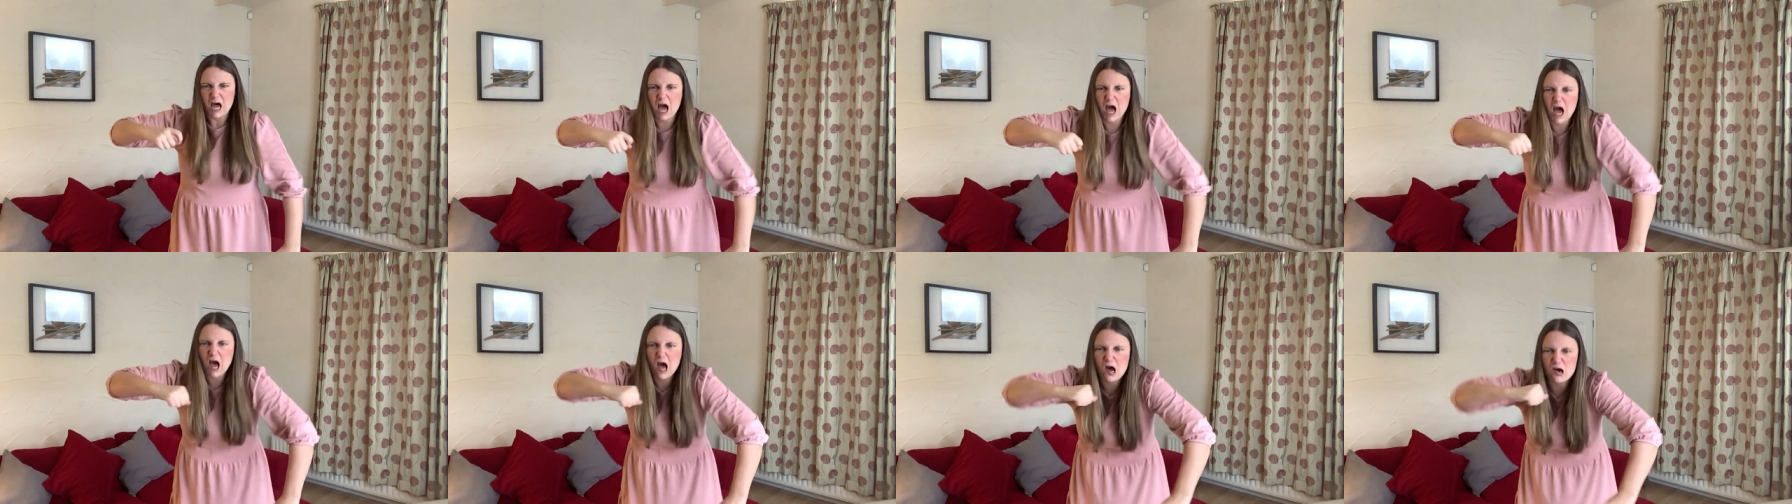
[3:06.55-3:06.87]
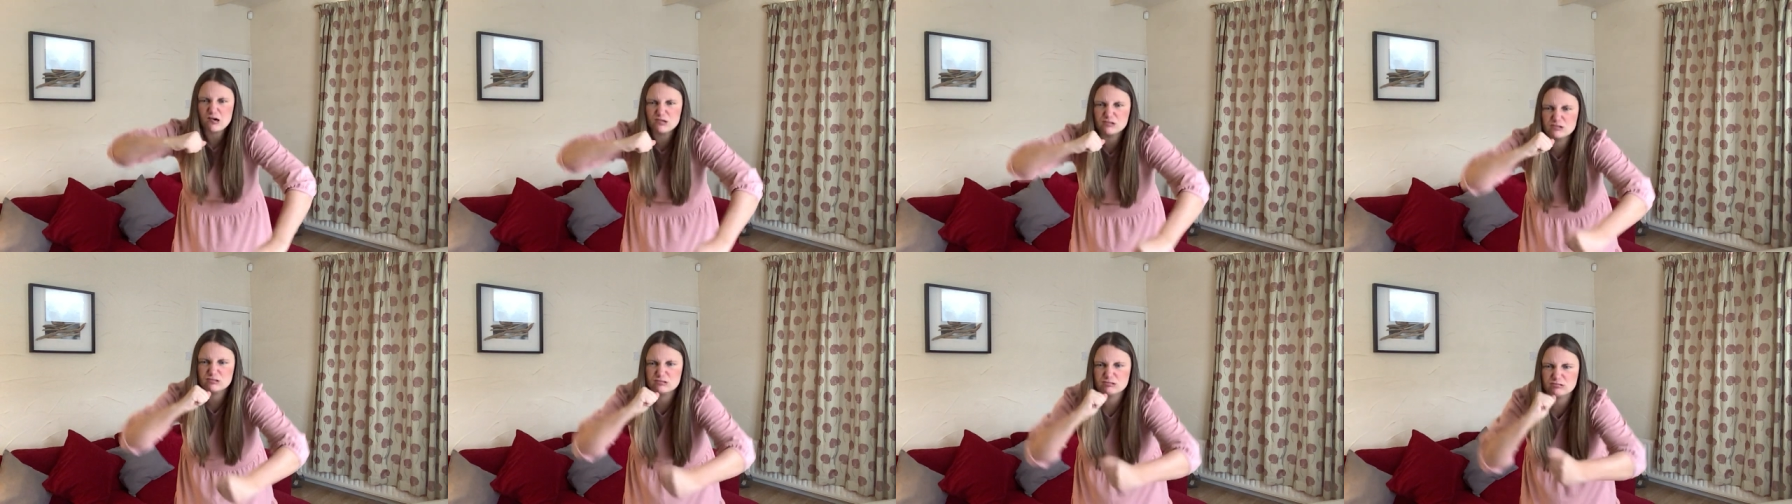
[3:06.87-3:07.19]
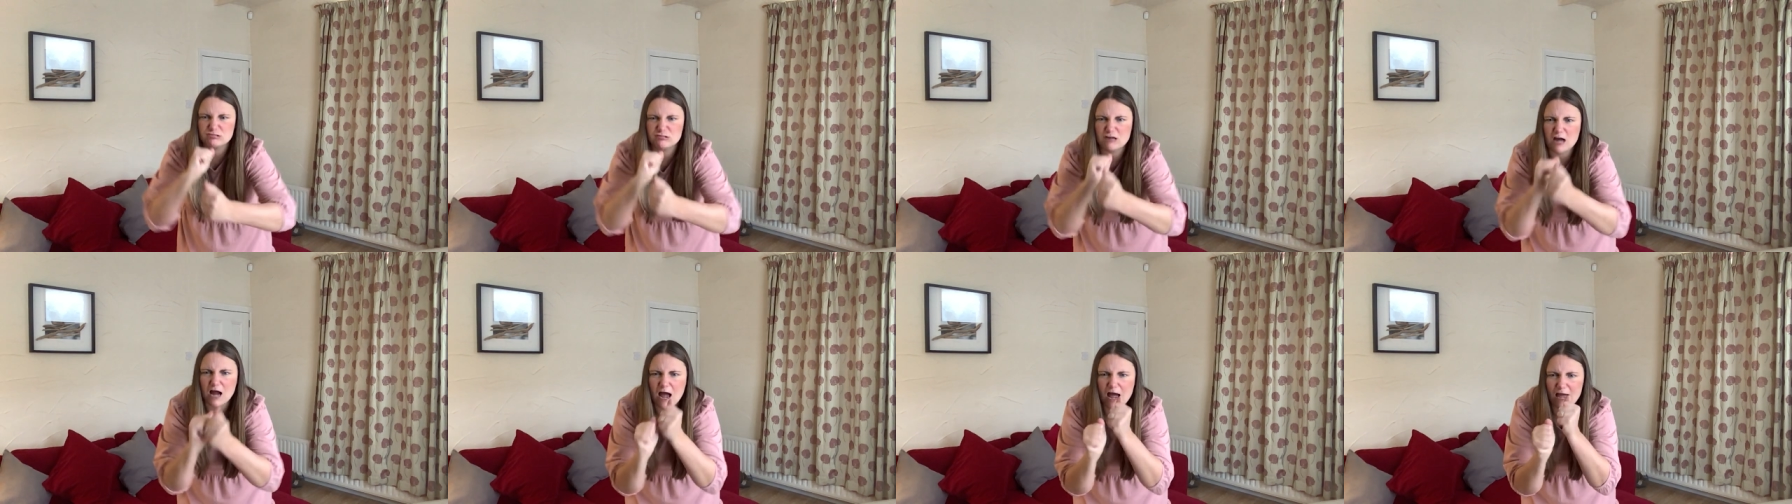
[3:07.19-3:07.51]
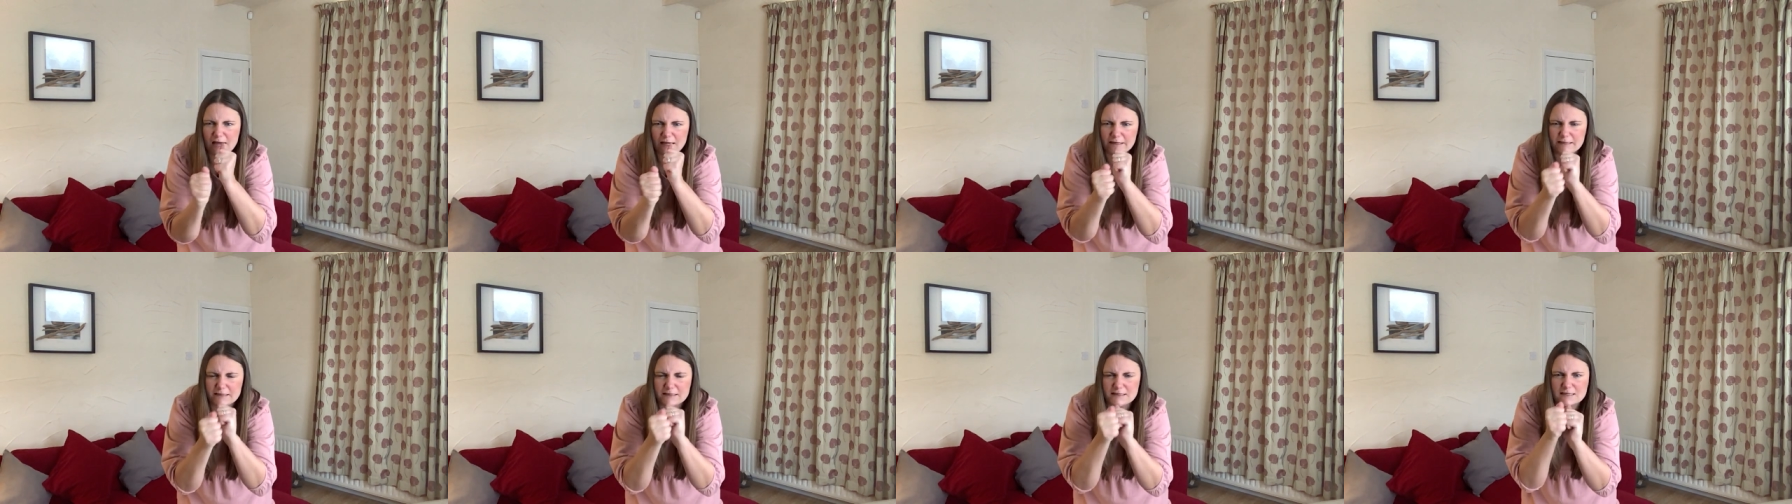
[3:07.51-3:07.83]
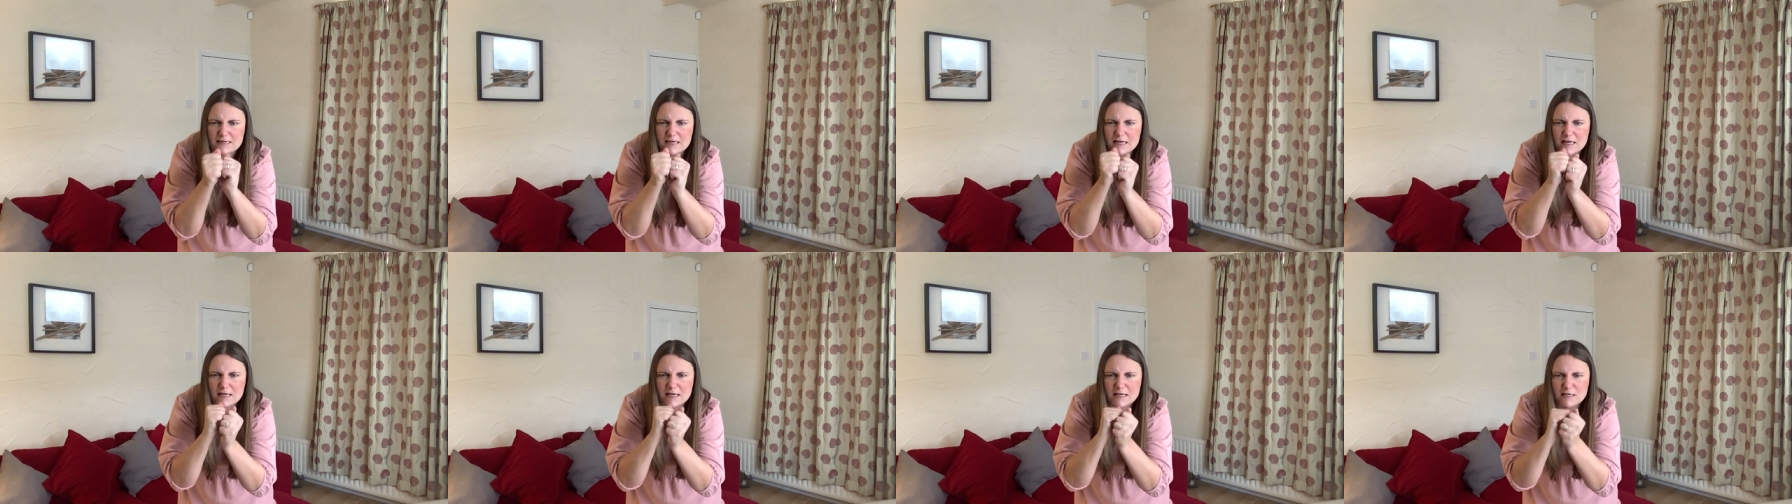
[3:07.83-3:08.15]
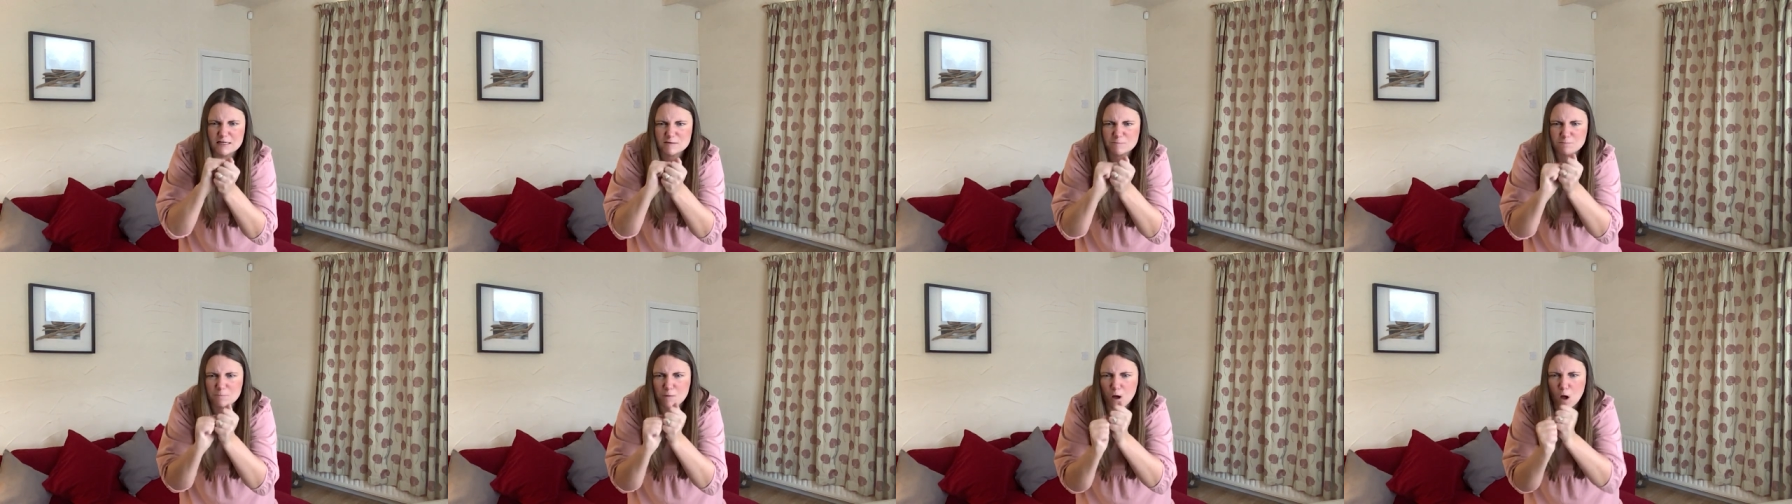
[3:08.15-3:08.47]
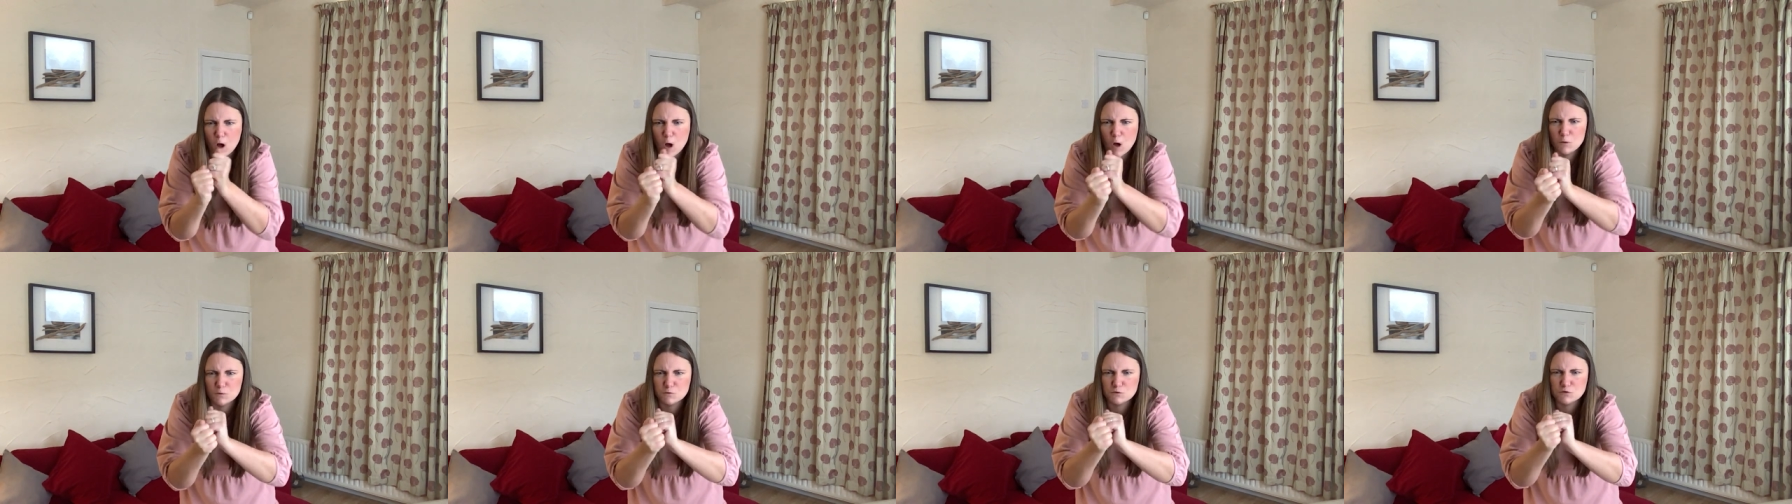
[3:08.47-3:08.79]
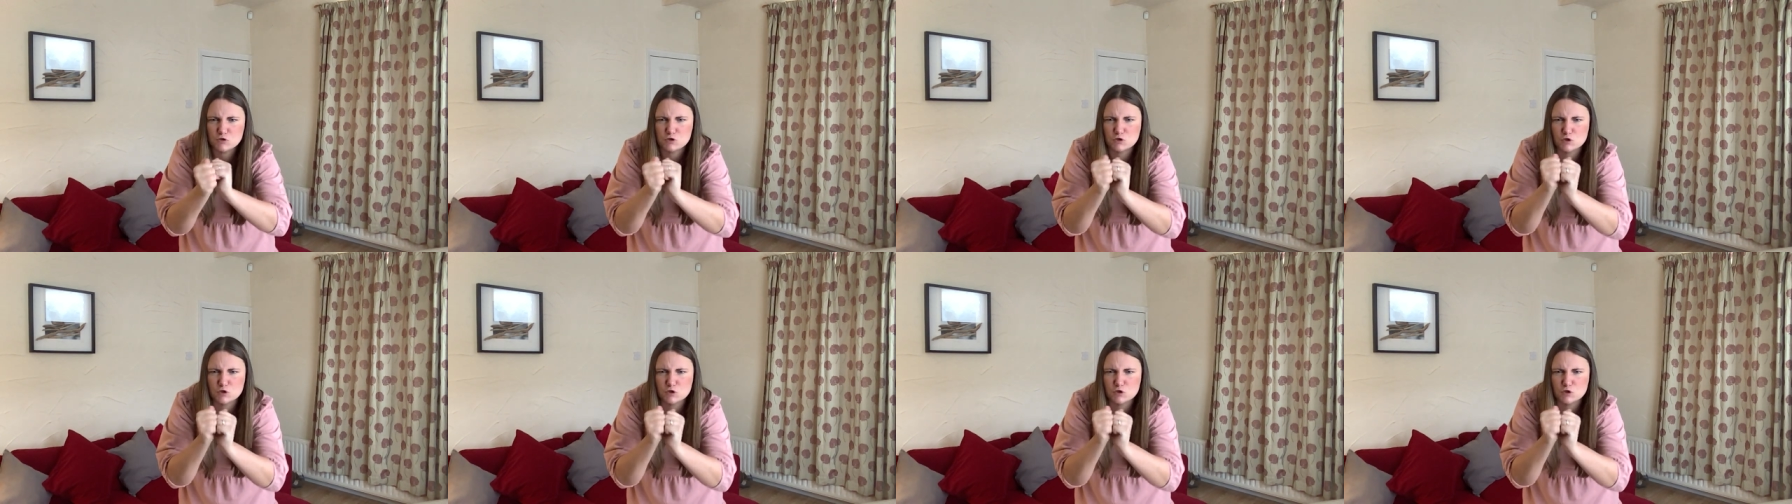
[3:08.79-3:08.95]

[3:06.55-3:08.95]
I'll grind his bones